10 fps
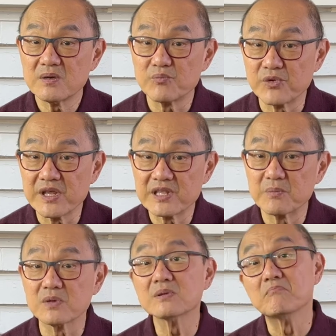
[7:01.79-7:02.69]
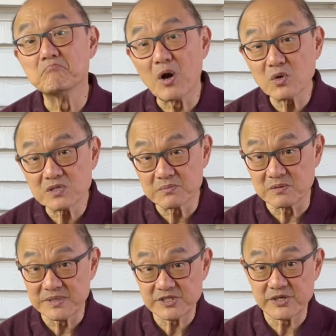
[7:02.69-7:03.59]
breathable, moldable
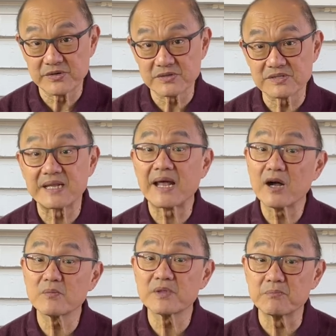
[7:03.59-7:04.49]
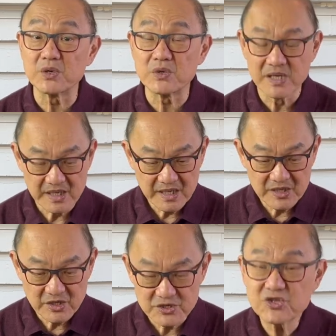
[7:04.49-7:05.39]
materials that help the boot
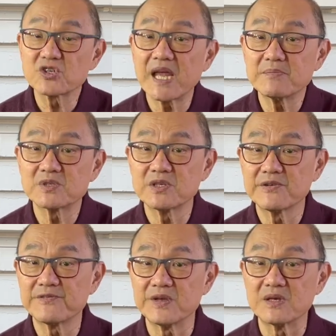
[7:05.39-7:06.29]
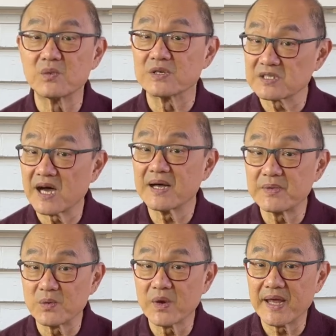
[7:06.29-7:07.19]
shape to your feet with time
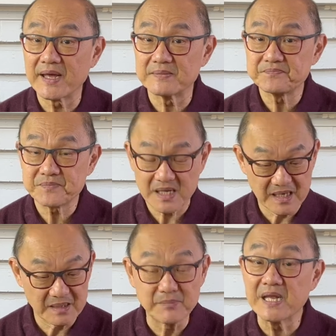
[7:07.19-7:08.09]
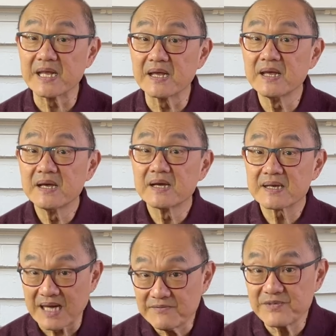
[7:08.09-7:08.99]
and wear, uh, meaning
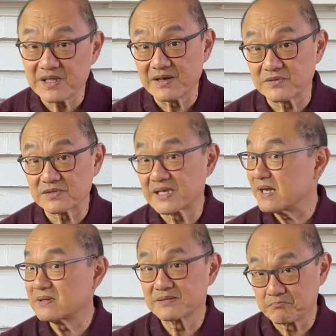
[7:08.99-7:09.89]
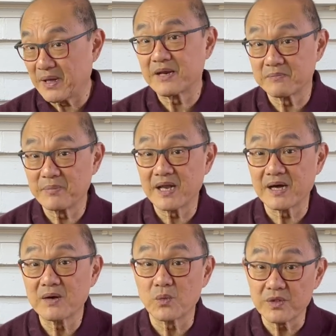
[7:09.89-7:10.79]
comfort levels get better and
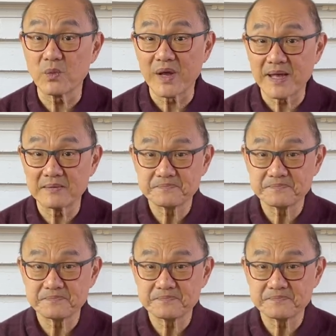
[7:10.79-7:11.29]
better with wear.